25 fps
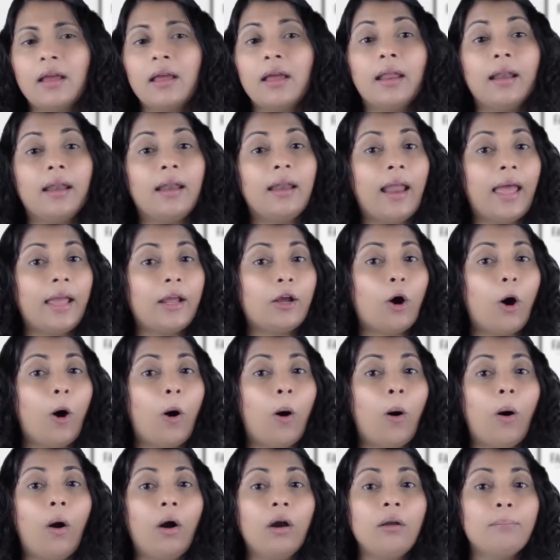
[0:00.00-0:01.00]
Like
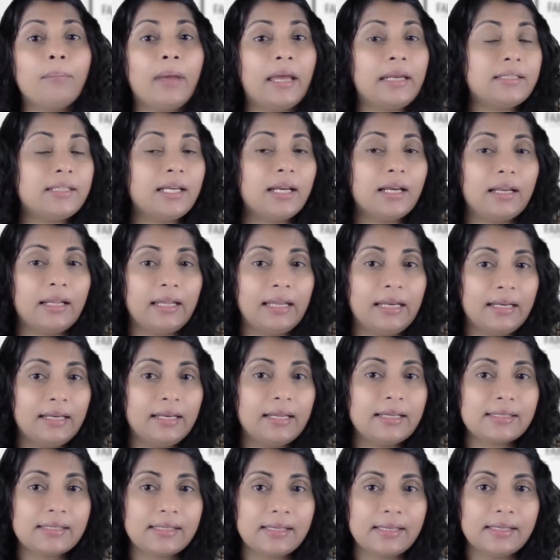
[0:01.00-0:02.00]
all mental
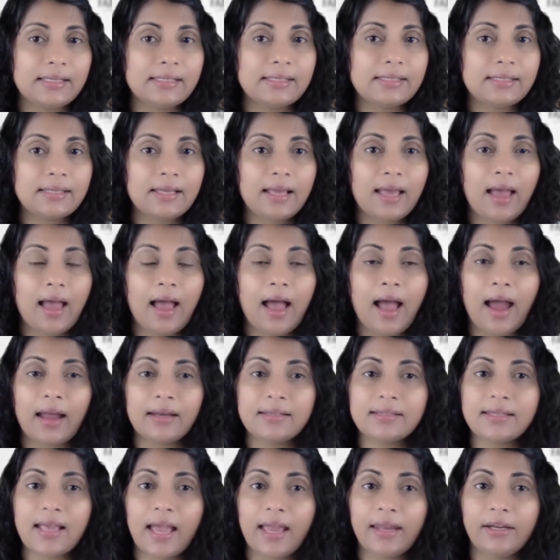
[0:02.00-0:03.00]
illnesses,
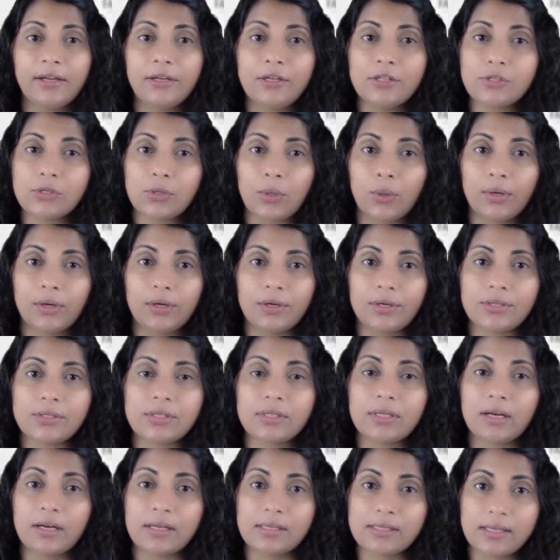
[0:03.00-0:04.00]
anxiety
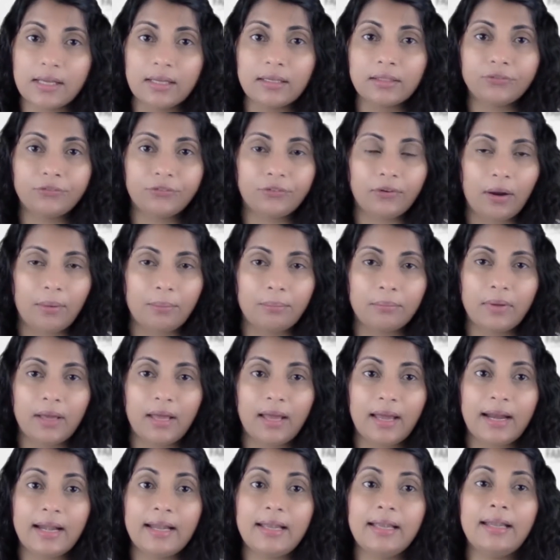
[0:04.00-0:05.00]
disorders result from
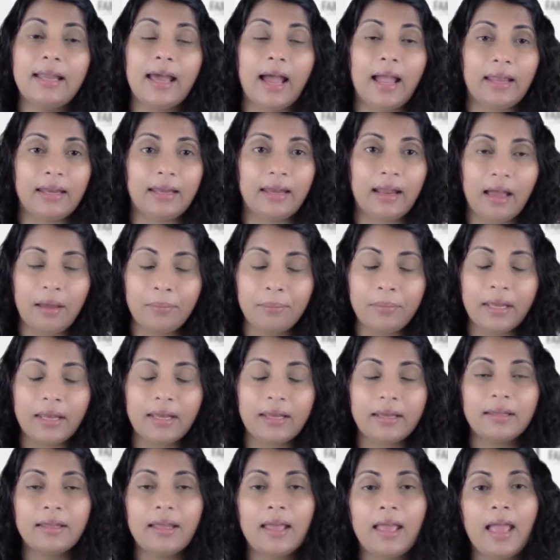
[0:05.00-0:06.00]
a
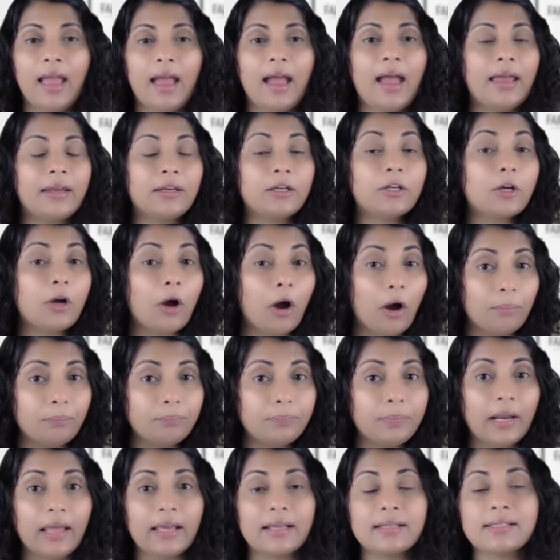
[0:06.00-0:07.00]
dynamic and
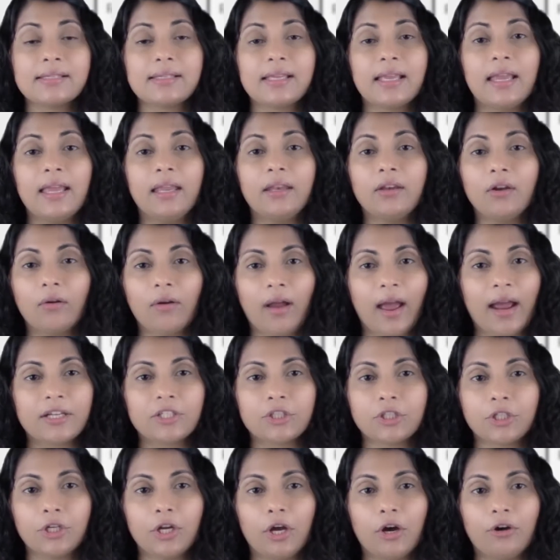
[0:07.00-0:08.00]
complex
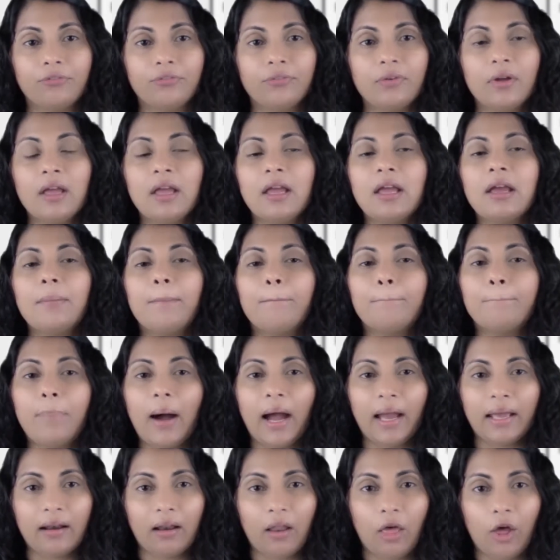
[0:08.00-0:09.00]
interaction of
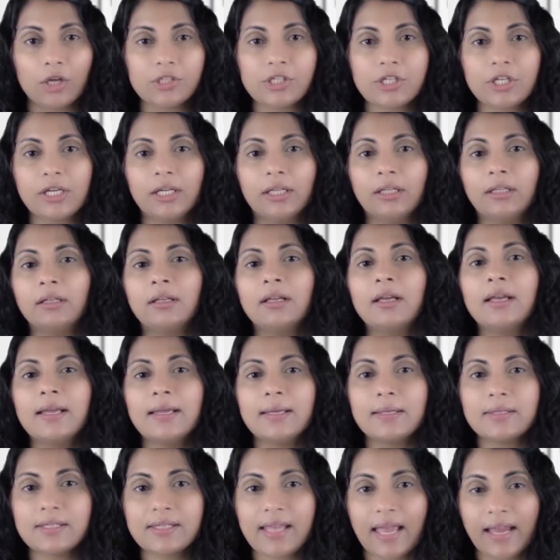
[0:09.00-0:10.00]
biological,
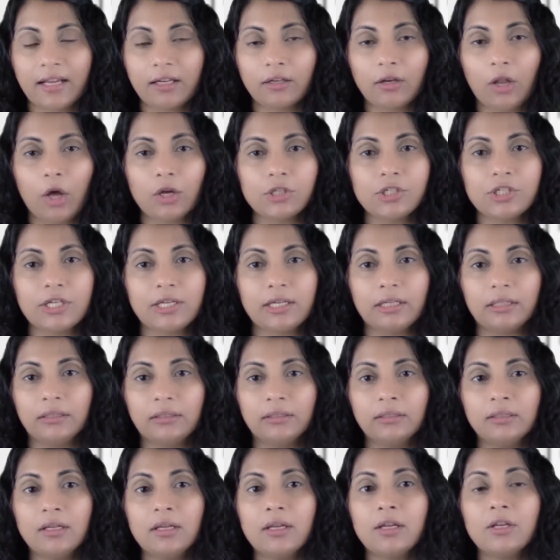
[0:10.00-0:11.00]

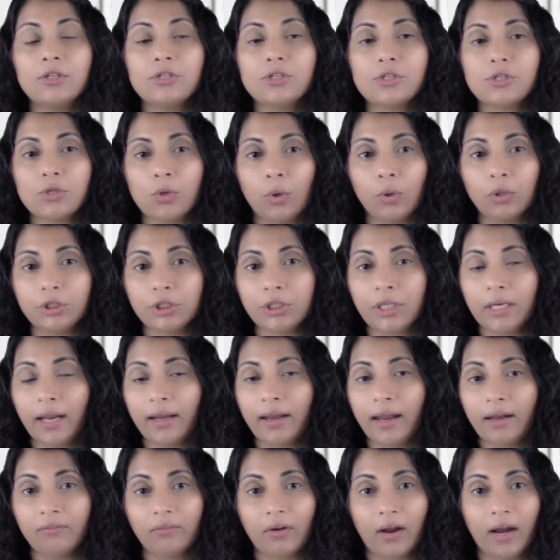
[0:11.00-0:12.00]
psychological, social and
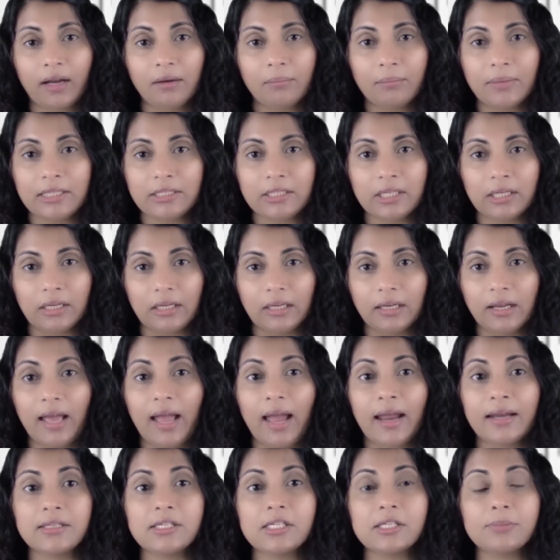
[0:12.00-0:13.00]
environmental,
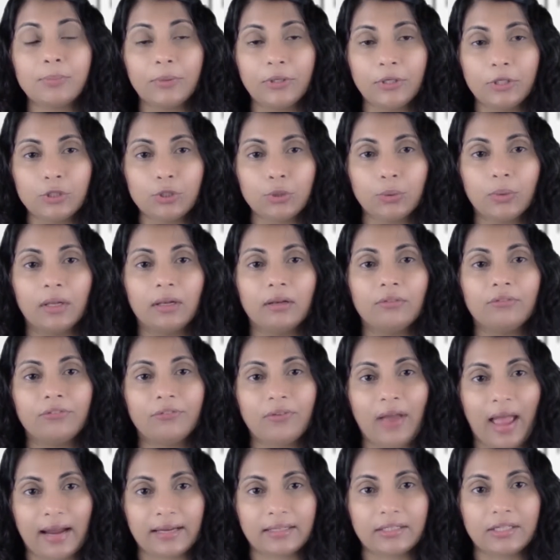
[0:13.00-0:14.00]
and spiritual
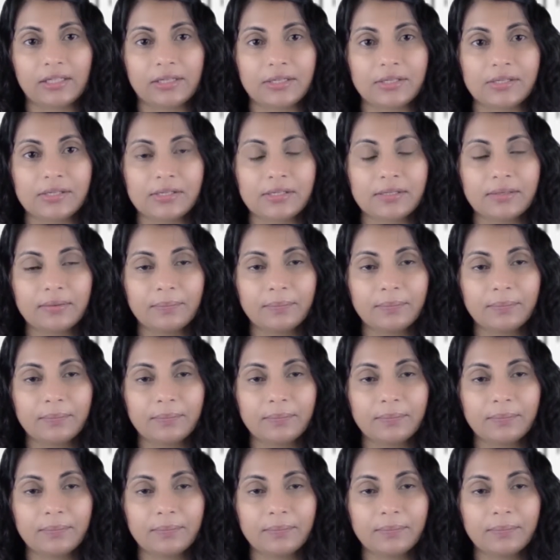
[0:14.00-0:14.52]
factors.